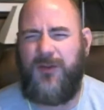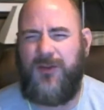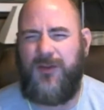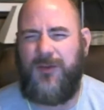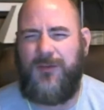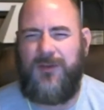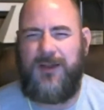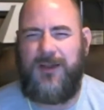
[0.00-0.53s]

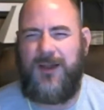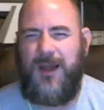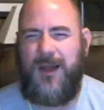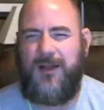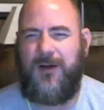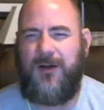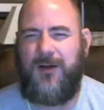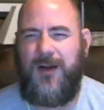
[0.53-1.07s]
But my
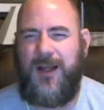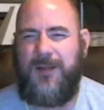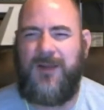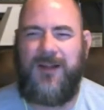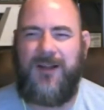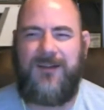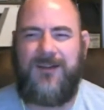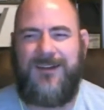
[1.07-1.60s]
clothes still
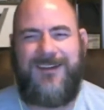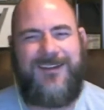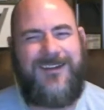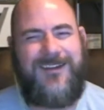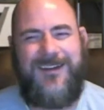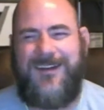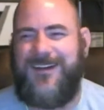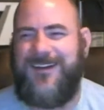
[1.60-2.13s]
fit kind of all
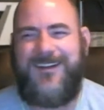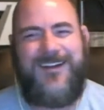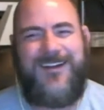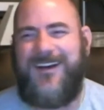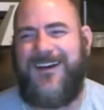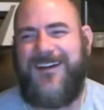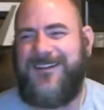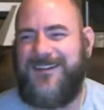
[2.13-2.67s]
right. But I was
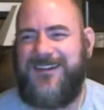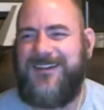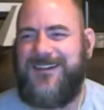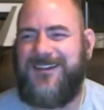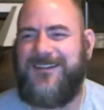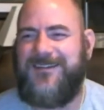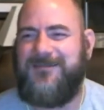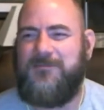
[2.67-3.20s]
like,
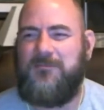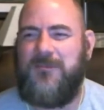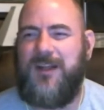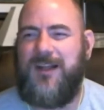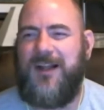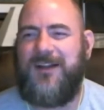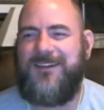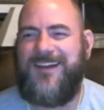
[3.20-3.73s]
no,
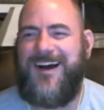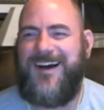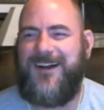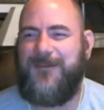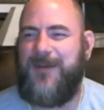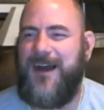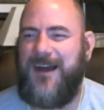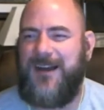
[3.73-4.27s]
just,
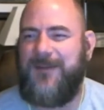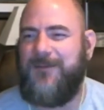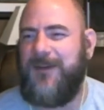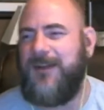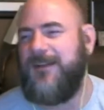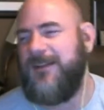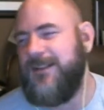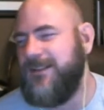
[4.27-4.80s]
dial it
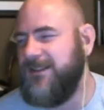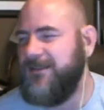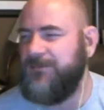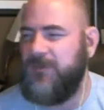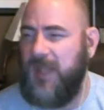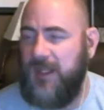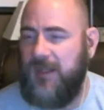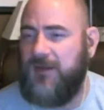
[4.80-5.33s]
back a bit.
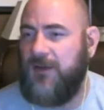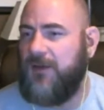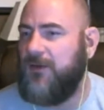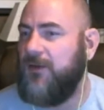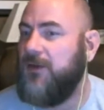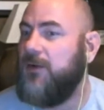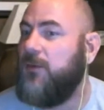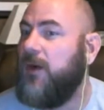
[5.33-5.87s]
And
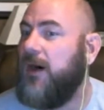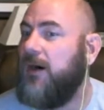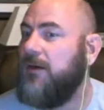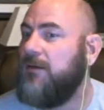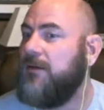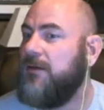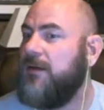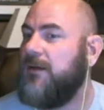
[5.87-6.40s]
it took a little while.